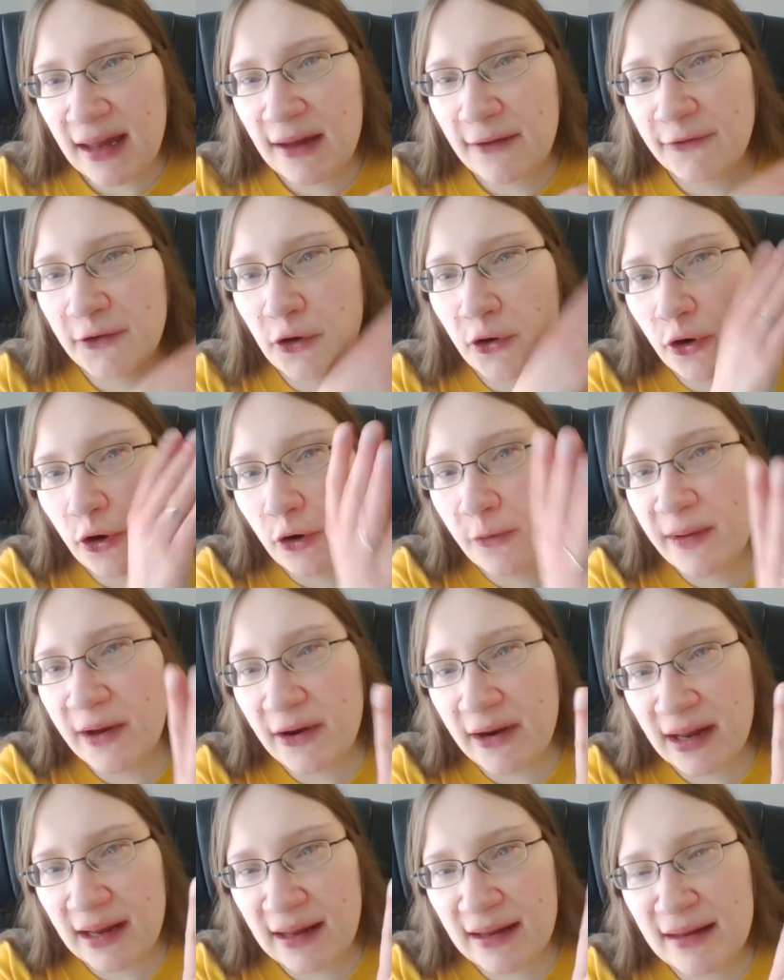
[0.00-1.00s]
if you go
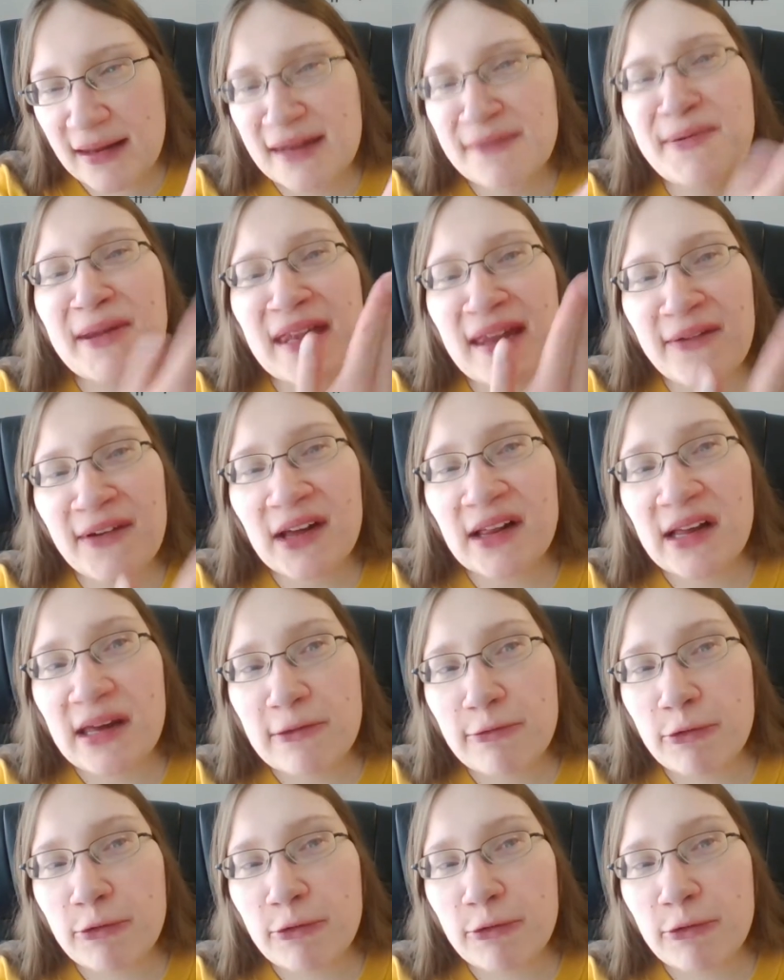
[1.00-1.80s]
about it specifically